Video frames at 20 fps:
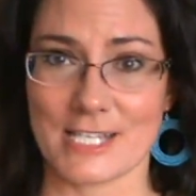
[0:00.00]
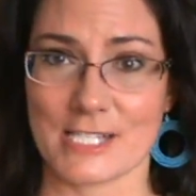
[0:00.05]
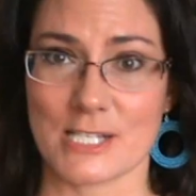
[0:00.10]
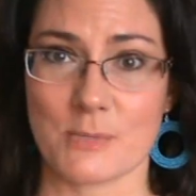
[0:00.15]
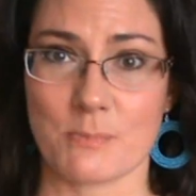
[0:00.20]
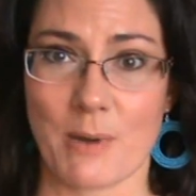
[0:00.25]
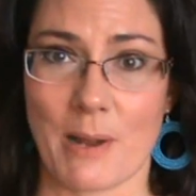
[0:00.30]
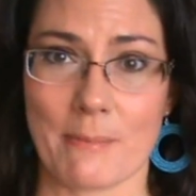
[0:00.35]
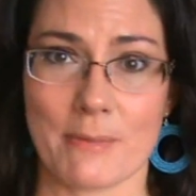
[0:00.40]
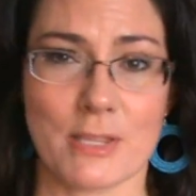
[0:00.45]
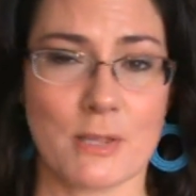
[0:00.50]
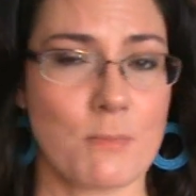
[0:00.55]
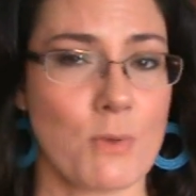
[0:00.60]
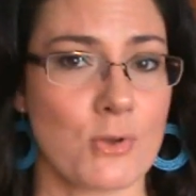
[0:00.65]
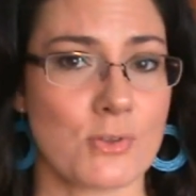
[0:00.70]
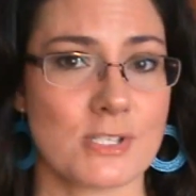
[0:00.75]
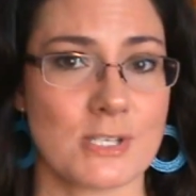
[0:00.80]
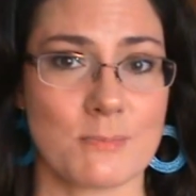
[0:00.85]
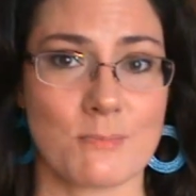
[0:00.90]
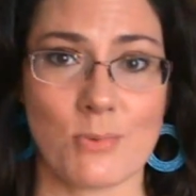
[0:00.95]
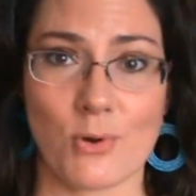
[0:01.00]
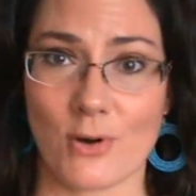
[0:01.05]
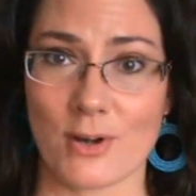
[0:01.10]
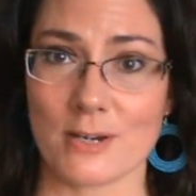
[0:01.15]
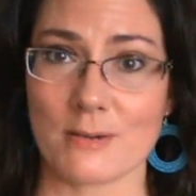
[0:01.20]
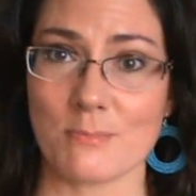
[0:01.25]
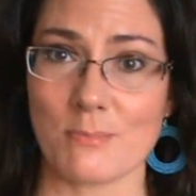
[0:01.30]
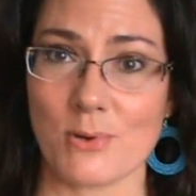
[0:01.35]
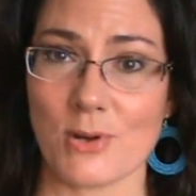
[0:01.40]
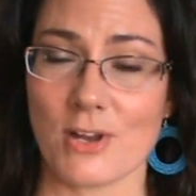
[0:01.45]
this is probably the most
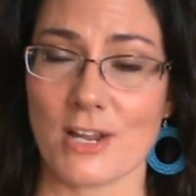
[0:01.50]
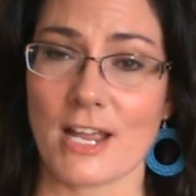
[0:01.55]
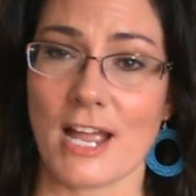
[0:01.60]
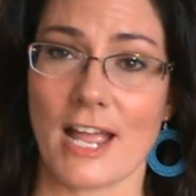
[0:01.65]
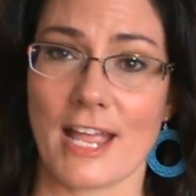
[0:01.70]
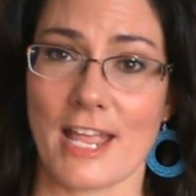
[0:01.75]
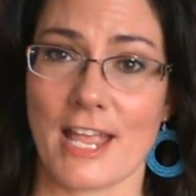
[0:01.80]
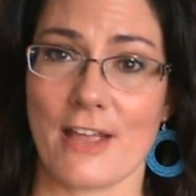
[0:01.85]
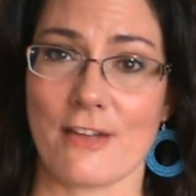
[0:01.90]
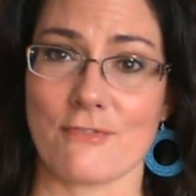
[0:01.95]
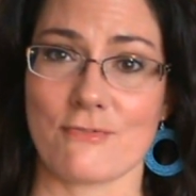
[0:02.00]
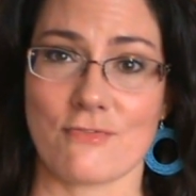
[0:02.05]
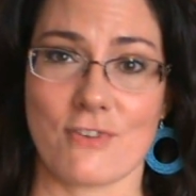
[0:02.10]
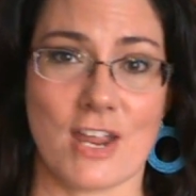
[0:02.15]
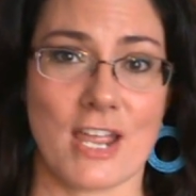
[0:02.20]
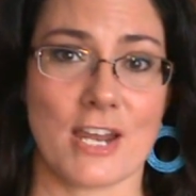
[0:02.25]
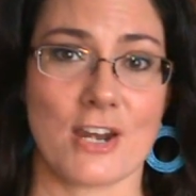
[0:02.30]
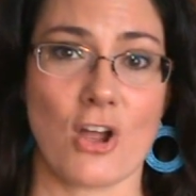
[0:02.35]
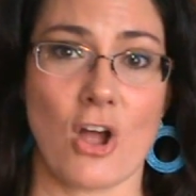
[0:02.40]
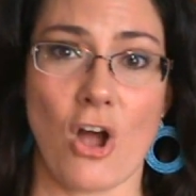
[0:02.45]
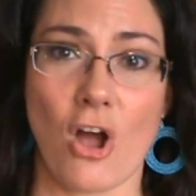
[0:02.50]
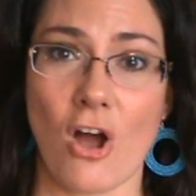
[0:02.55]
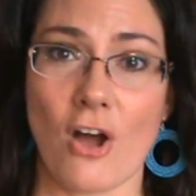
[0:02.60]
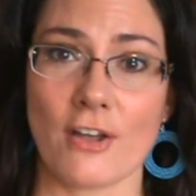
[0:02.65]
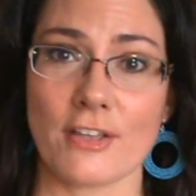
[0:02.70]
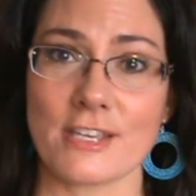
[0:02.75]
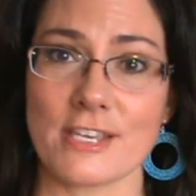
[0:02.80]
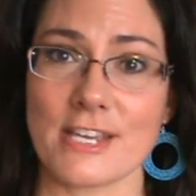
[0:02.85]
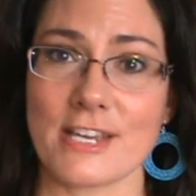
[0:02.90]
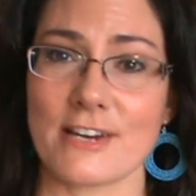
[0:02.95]
important book I have read
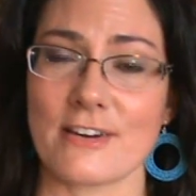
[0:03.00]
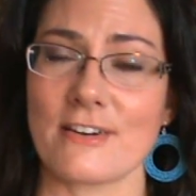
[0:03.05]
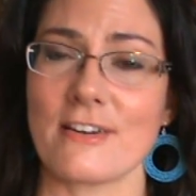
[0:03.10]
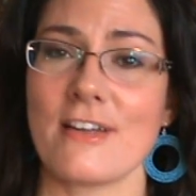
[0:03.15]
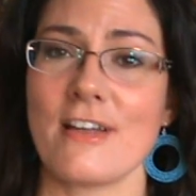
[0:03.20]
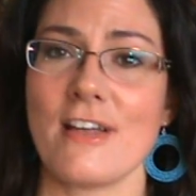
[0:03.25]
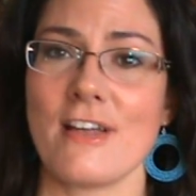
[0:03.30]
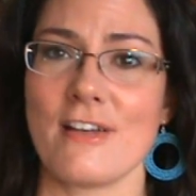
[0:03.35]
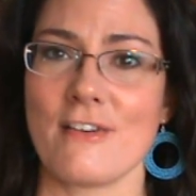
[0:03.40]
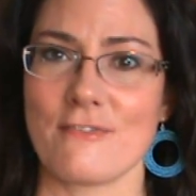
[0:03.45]
all year